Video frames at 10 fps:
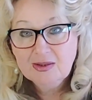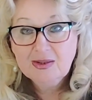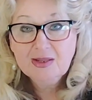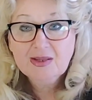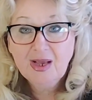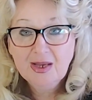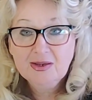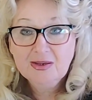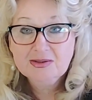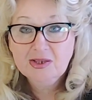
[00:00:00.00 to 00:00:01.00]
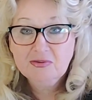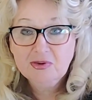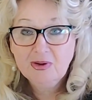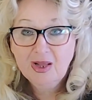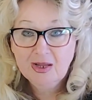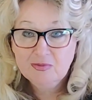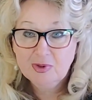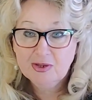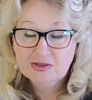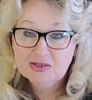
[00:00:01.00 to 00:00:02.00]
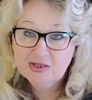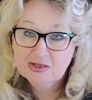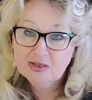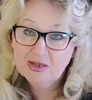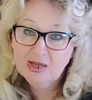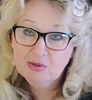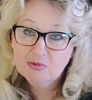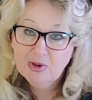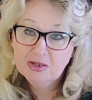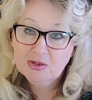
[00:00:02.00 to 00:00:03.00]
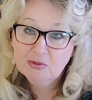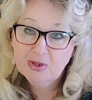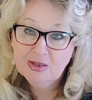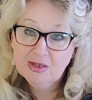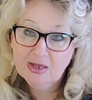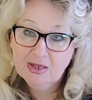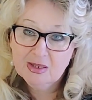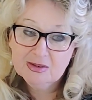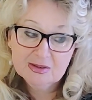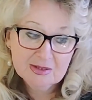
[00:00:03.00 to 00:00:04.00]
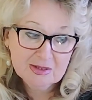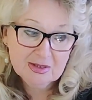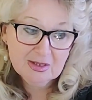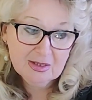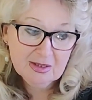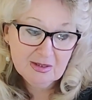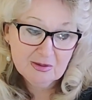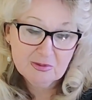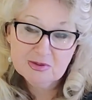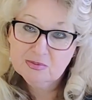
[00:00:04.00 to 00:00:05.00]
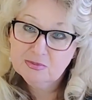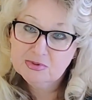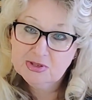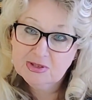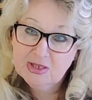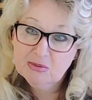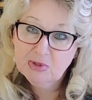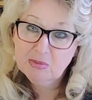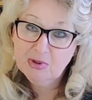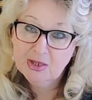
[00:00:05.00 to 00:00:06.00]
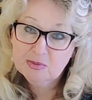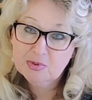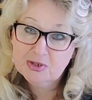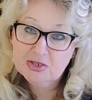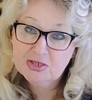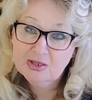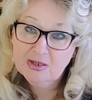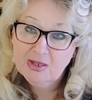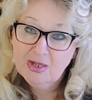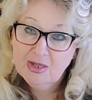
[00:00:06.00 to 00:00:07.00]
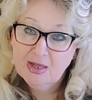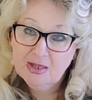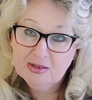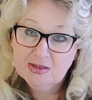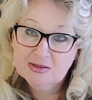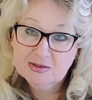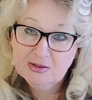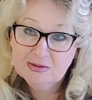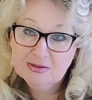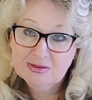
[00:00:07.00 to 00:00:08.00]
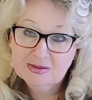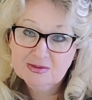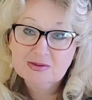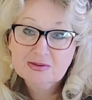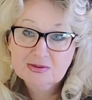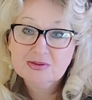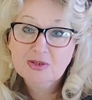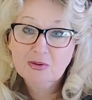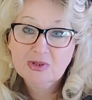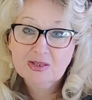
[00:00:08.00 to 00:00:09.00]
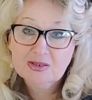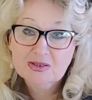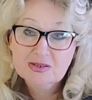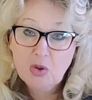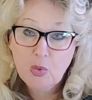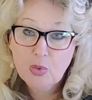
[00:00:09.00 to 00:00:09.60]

that guy saved your life because he came right away and he was checking my blood pressure and he saw that it's